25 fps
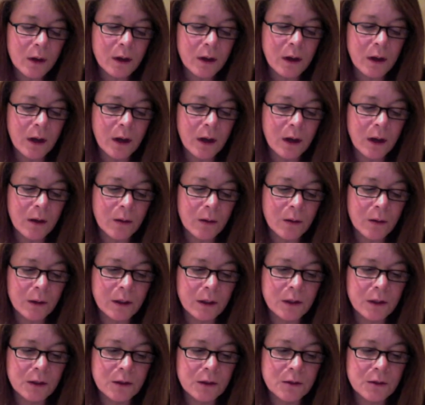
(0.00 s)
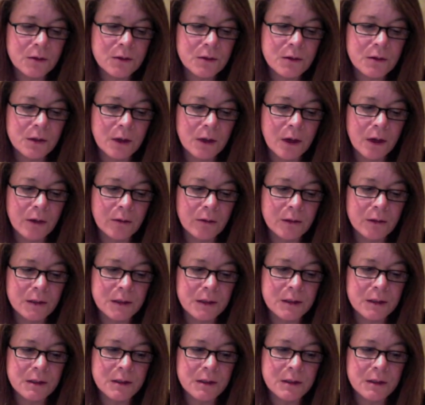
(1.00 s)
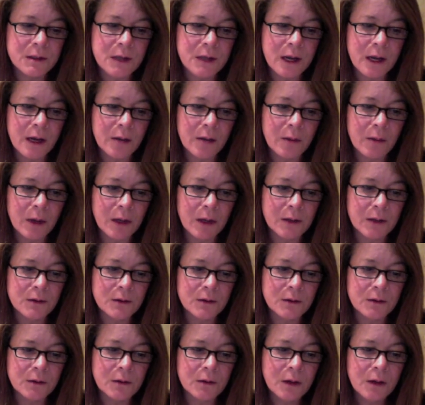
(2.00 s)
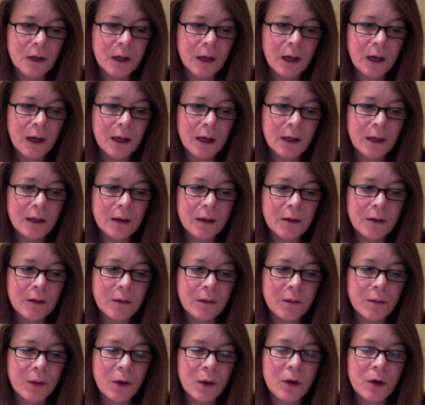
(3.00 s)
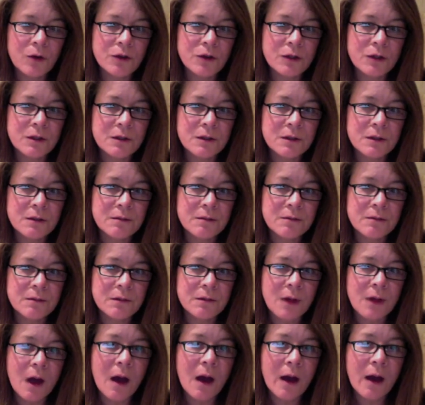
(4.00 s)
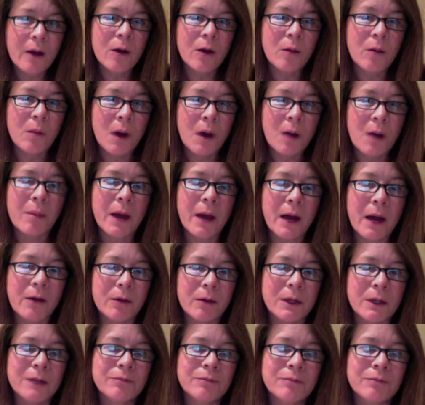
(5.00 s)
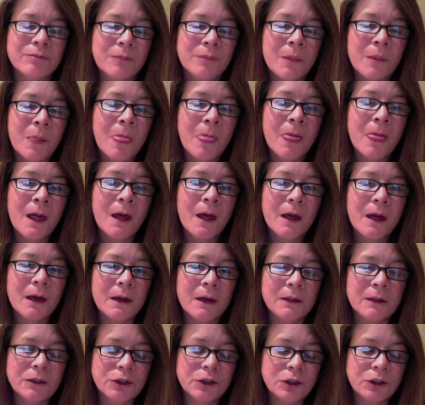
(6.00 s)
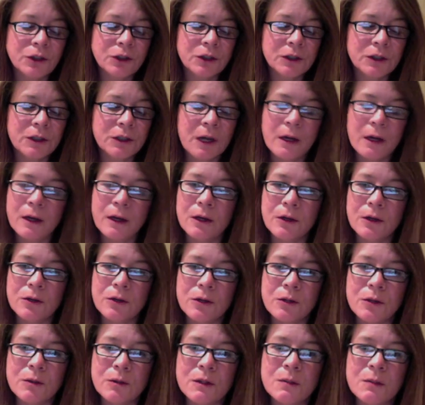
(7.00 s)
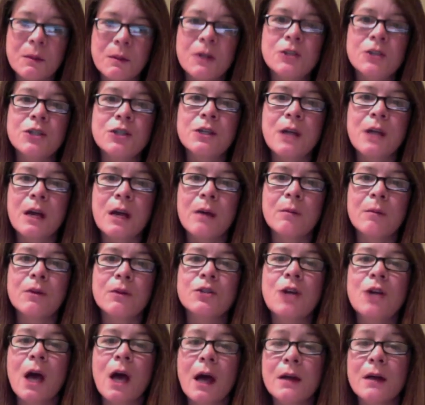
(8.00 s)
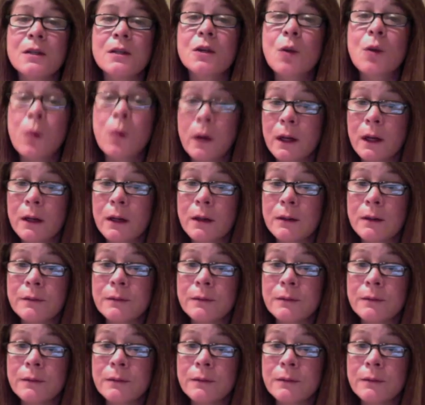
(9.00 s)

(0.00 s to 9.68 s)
to go and use the low resistance atomizer, purchase a higher mAh battery. It's just not going to do as much damage as quick.